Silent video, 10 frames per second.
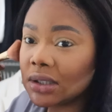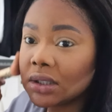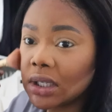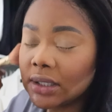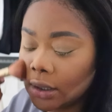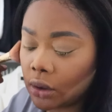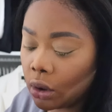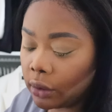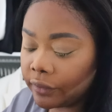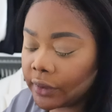disgusting
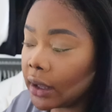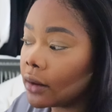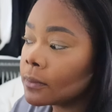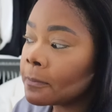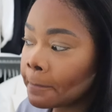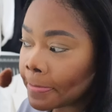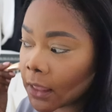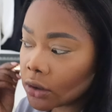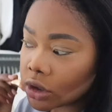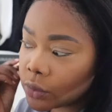cough that
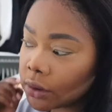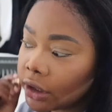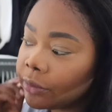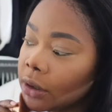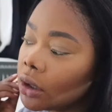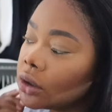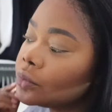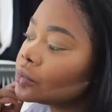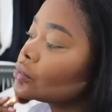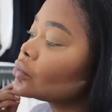just won't leave me
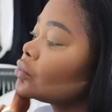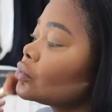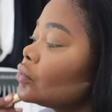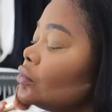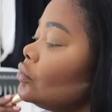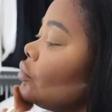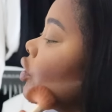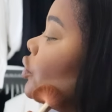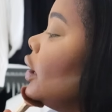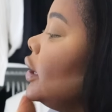alone.
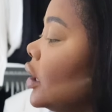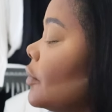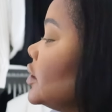You end up